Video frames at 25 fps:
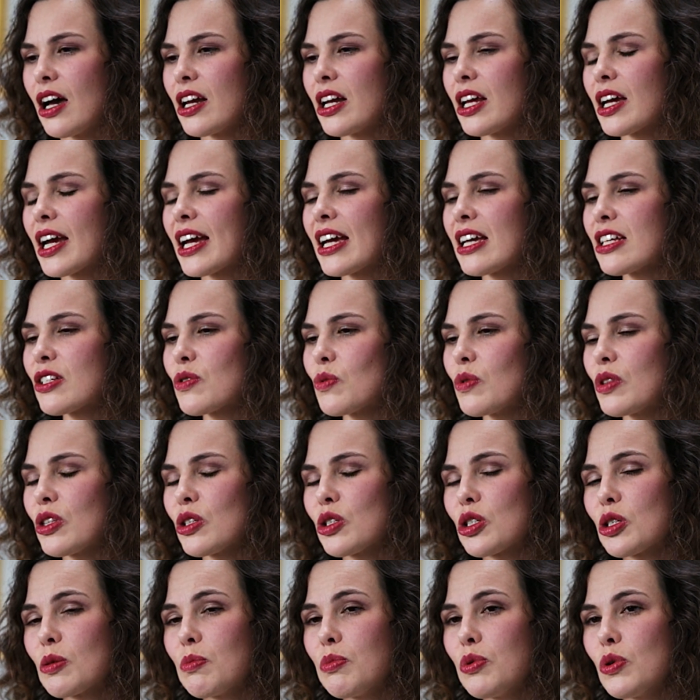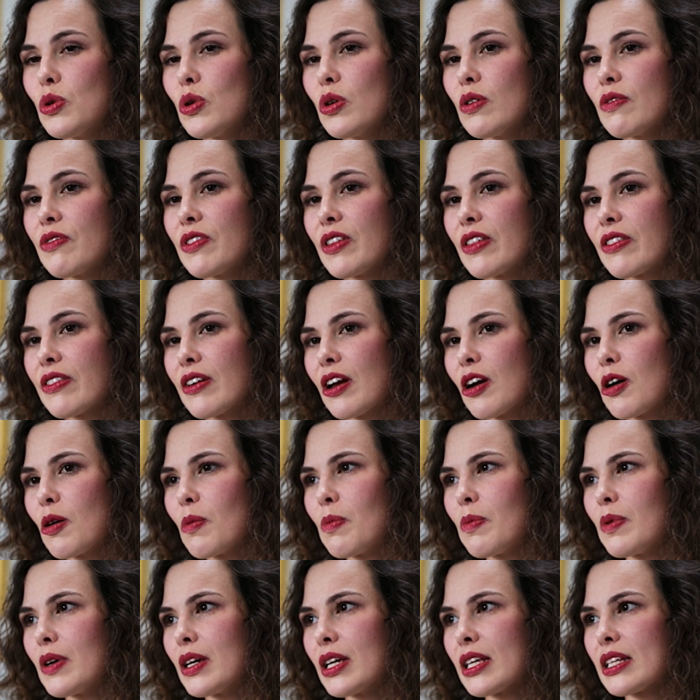I guess with the support of the
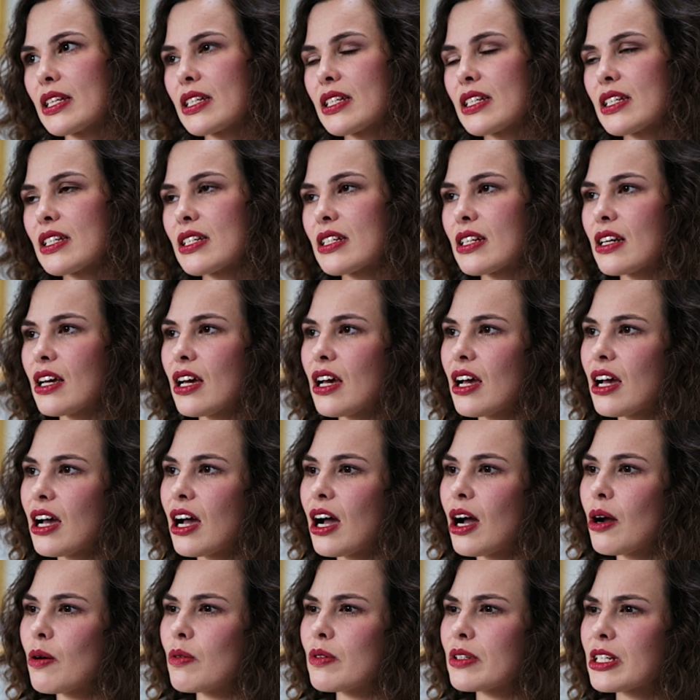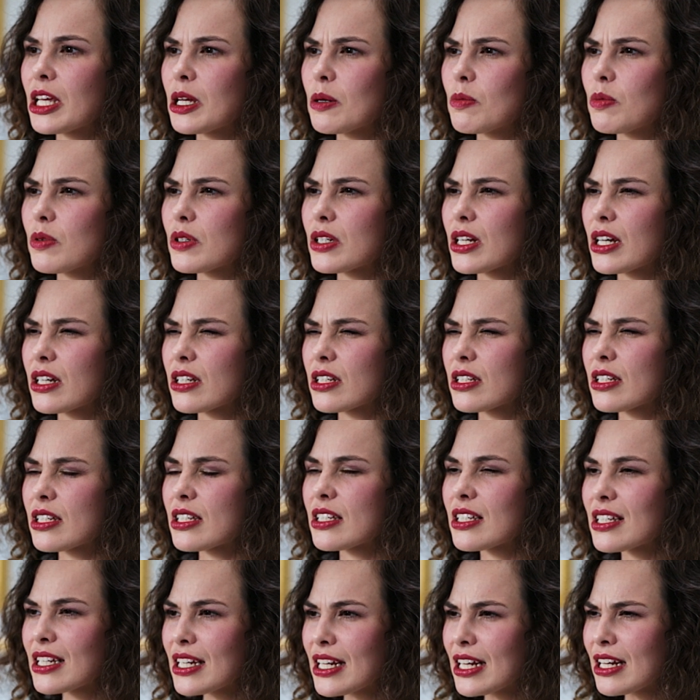therapists, I was able to
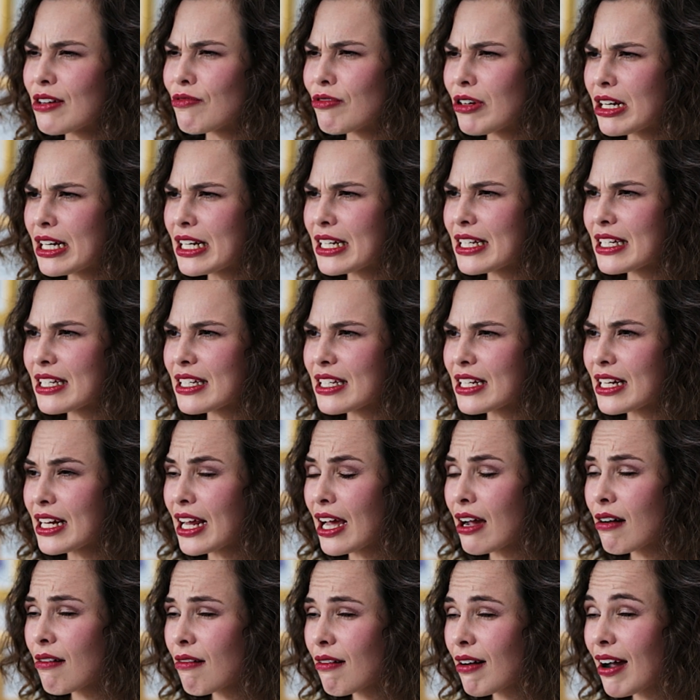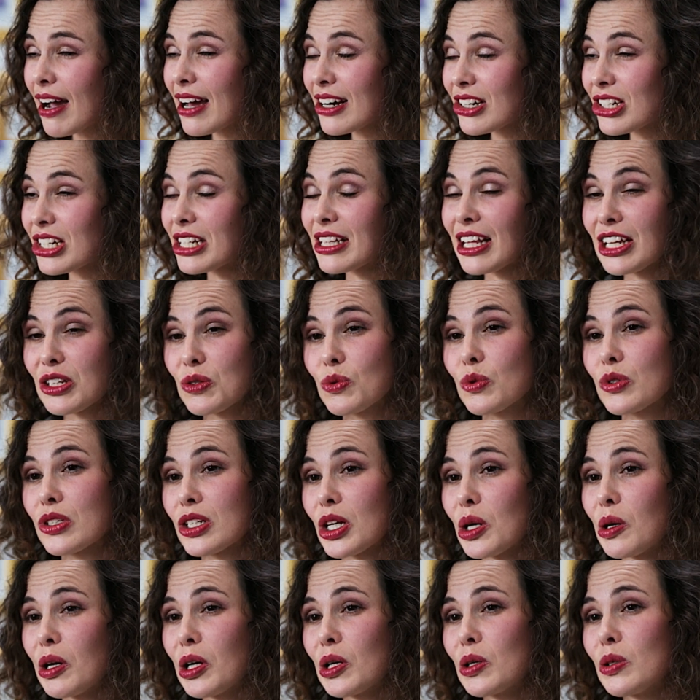really see, oh, actually that's
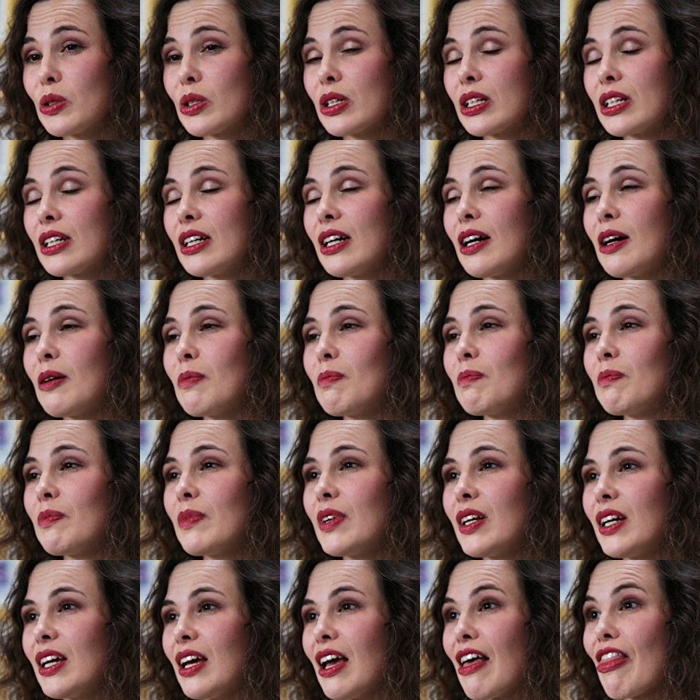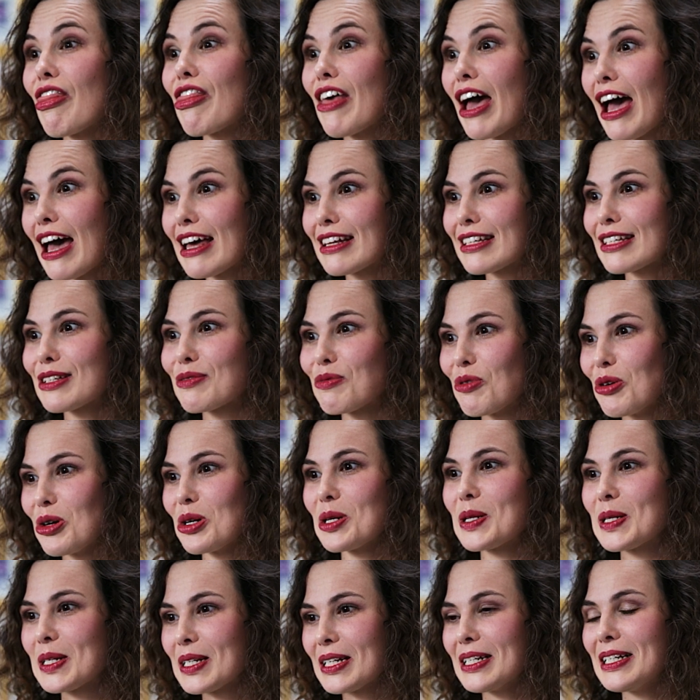what's going on. That's
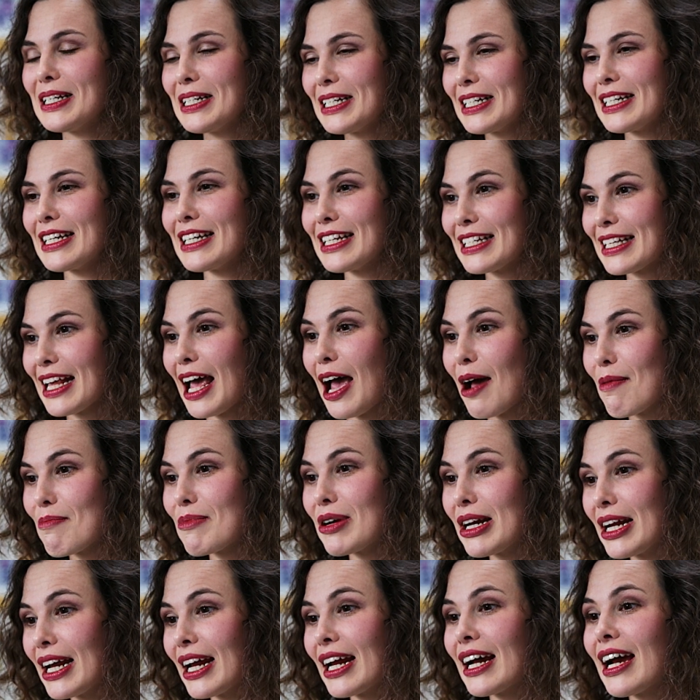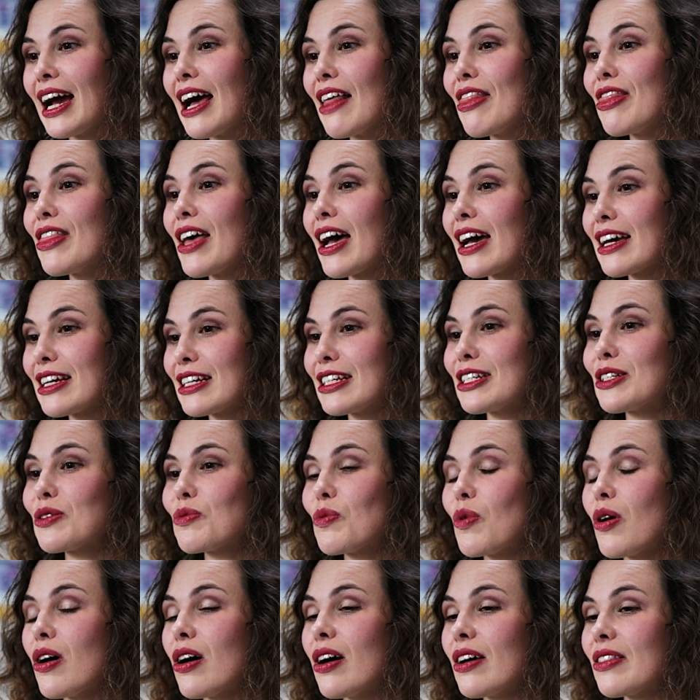what is happening, and that
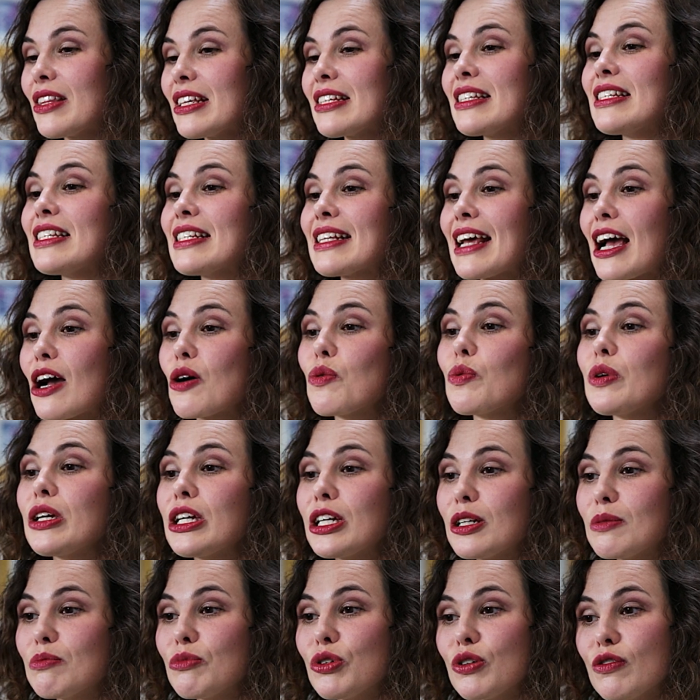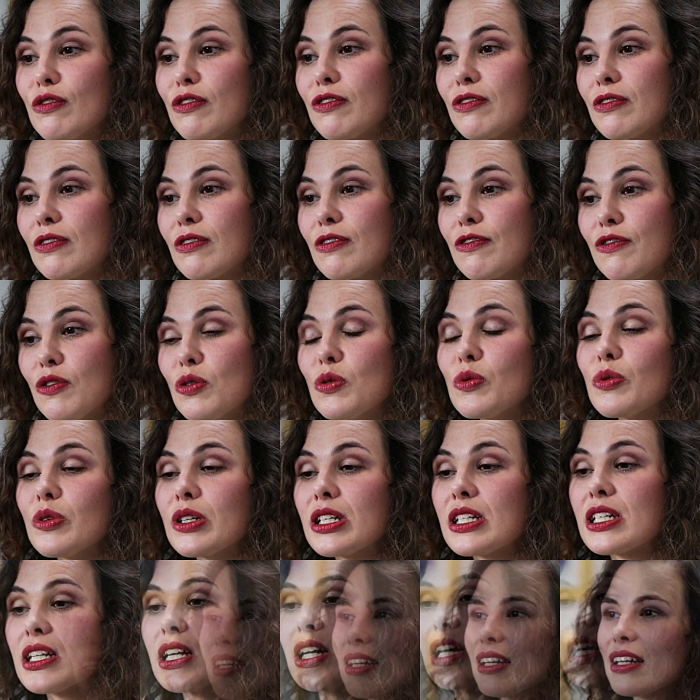is this is how we can move
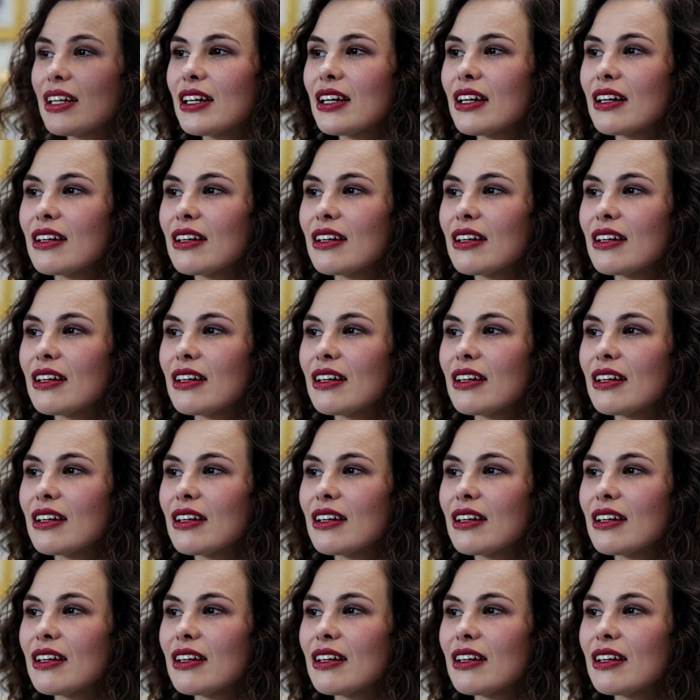forward.